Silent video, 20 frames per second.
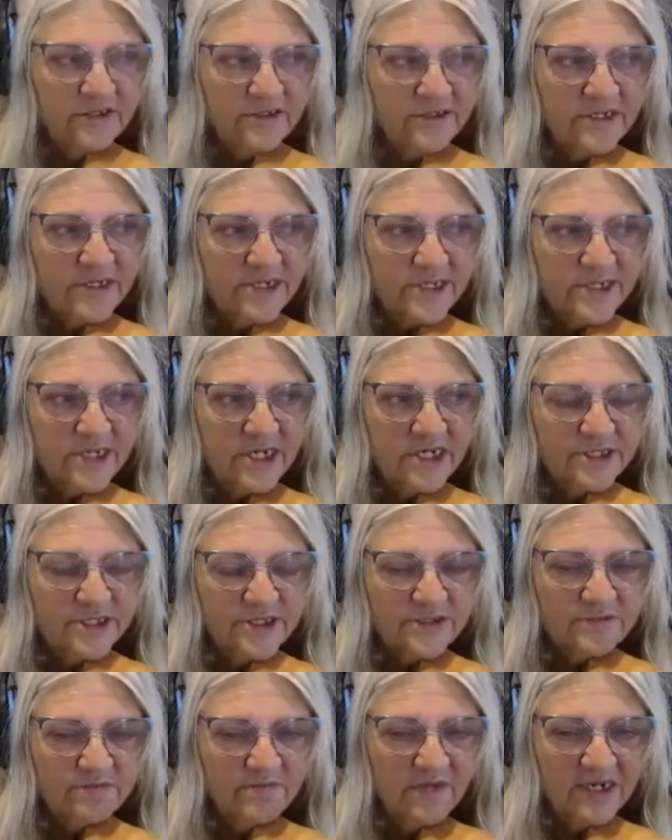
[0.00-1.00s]
goodness,
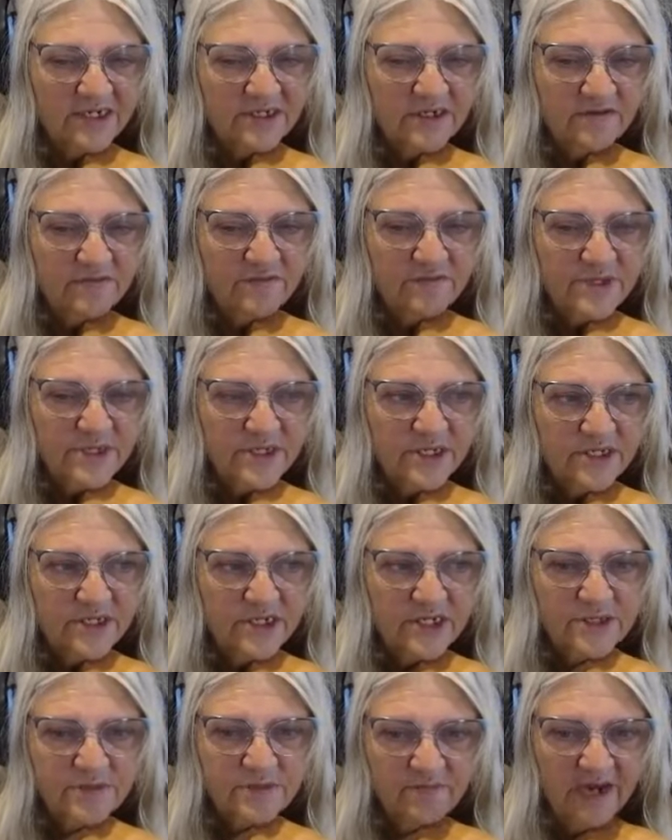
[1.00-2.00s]
that's magnificent.
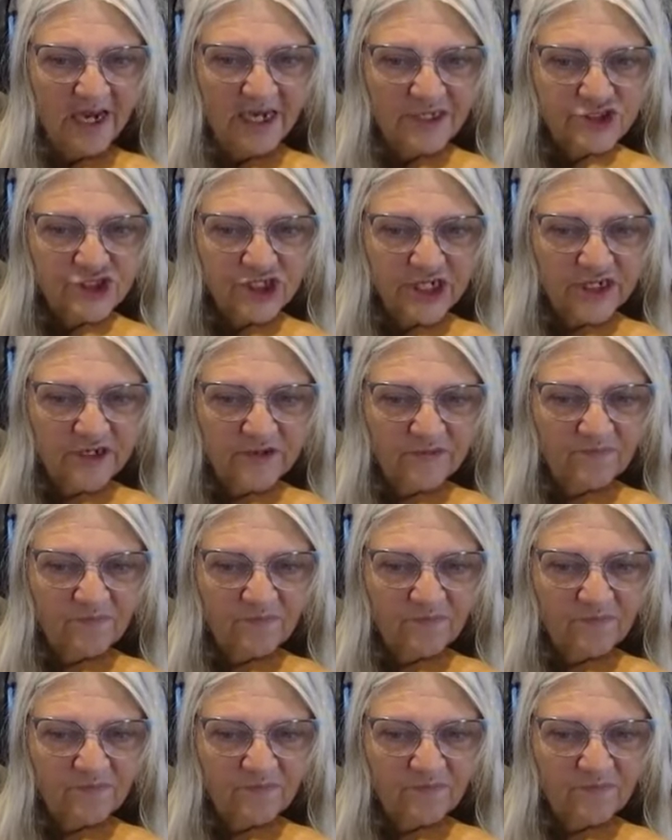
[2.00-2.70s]
That's magic.